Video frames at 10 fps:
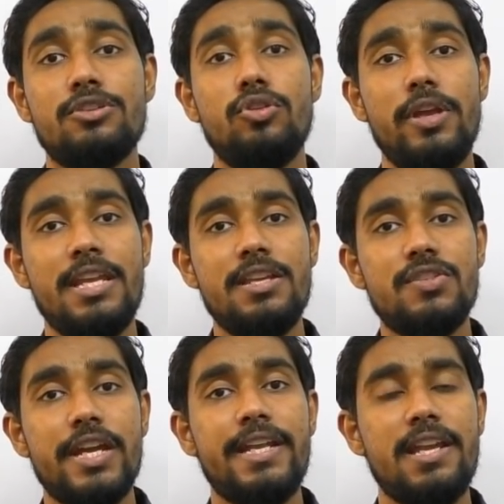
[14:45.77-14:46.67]
So
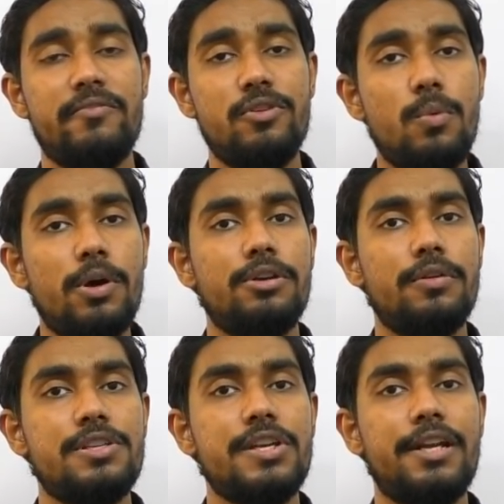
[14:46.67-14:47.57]
initiate, if you want to
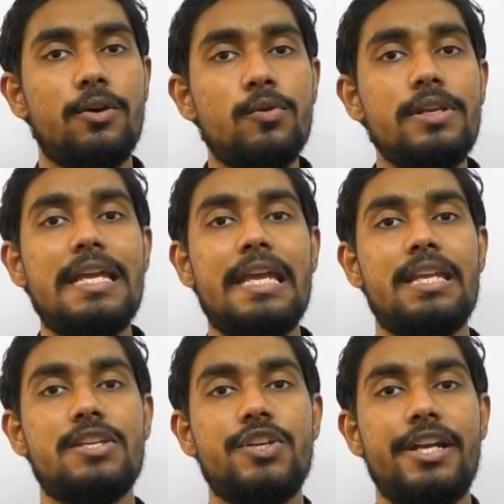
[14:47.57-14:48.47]
initiate, only
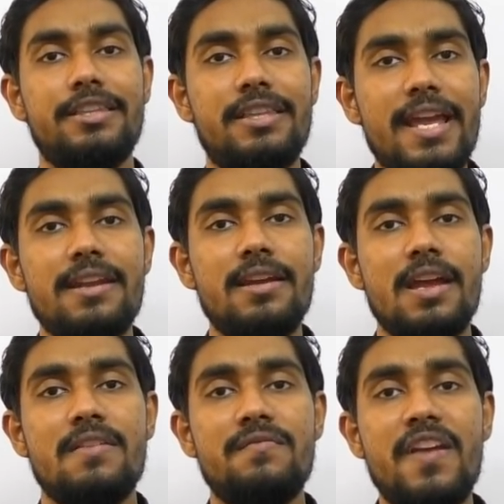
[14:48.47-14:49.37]
initiate then
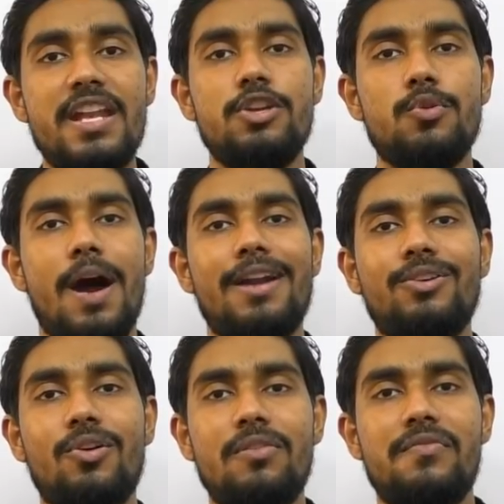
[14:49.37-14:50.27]
when you
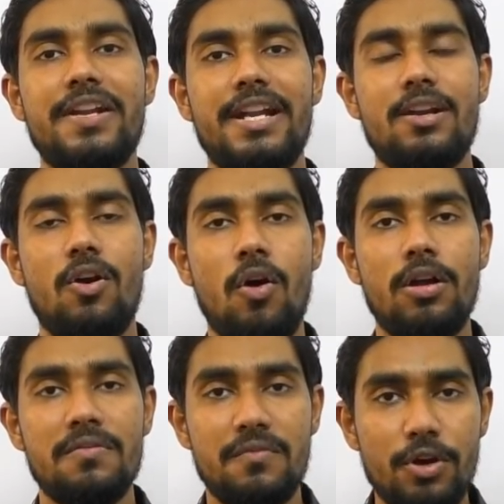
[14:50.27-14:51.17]
are confident
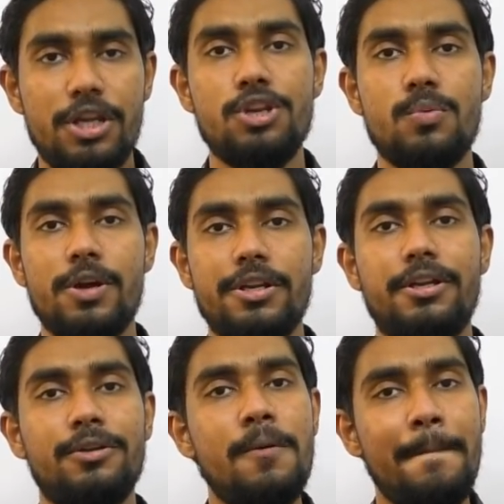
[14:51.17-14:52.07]
on what you
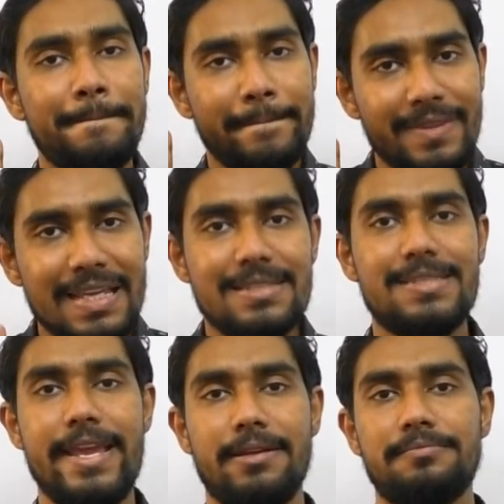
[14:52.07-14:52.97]
wanted to
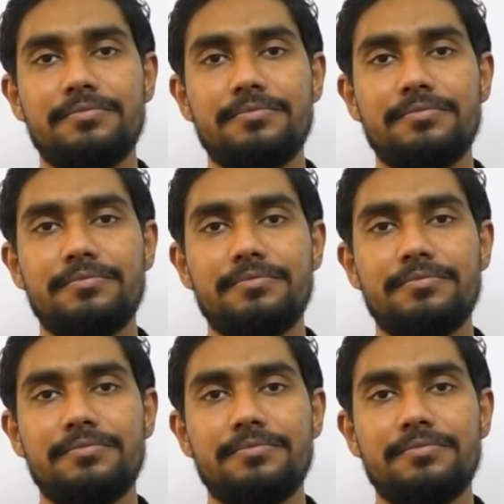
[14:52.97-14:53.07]
say.